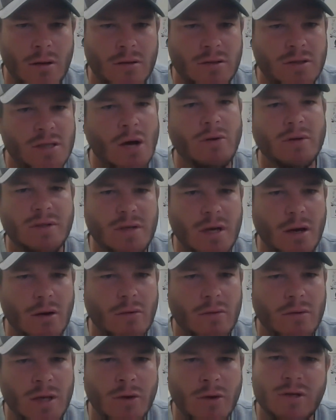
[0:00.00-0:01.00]
so and
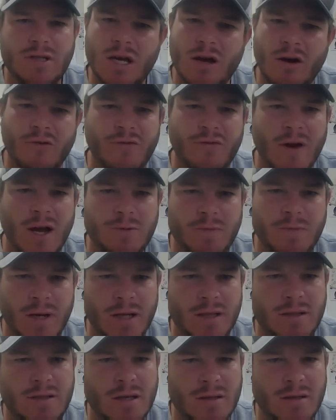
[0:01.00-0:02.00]
so, USAO freshman,
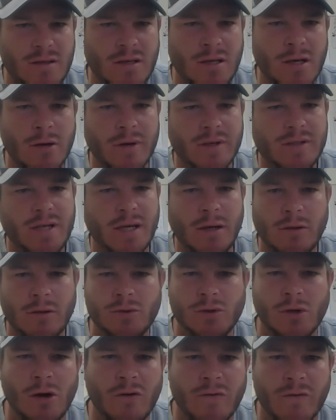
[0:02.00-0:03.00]
it's it's USAO
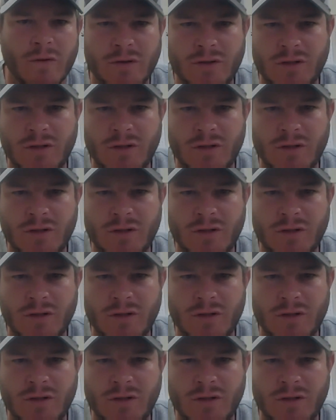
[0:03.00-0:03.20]
drover.